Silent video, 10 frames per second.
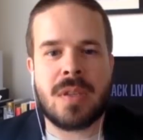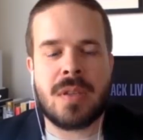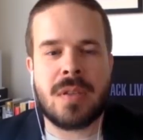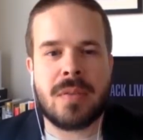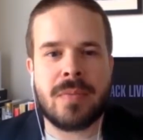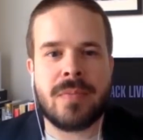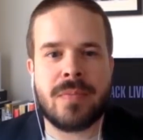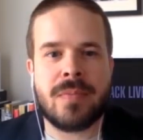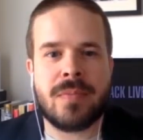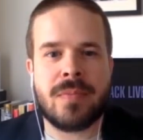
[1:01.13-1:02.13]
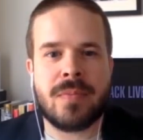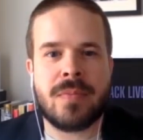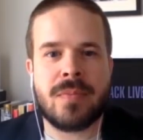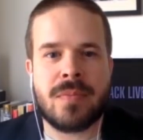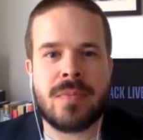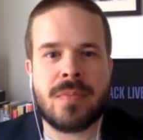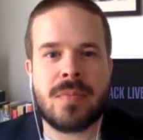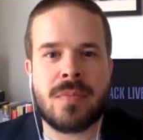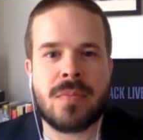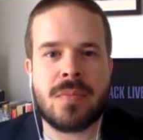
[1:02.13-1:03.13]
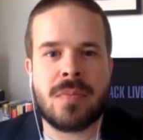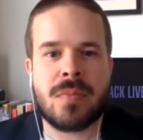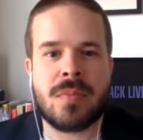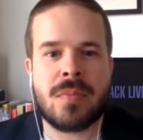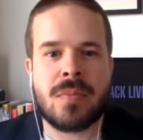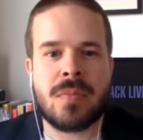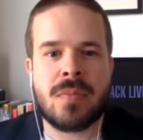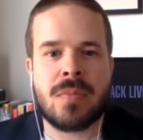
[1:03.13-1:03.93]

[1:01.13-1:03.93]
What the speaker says: The person shown says nothing.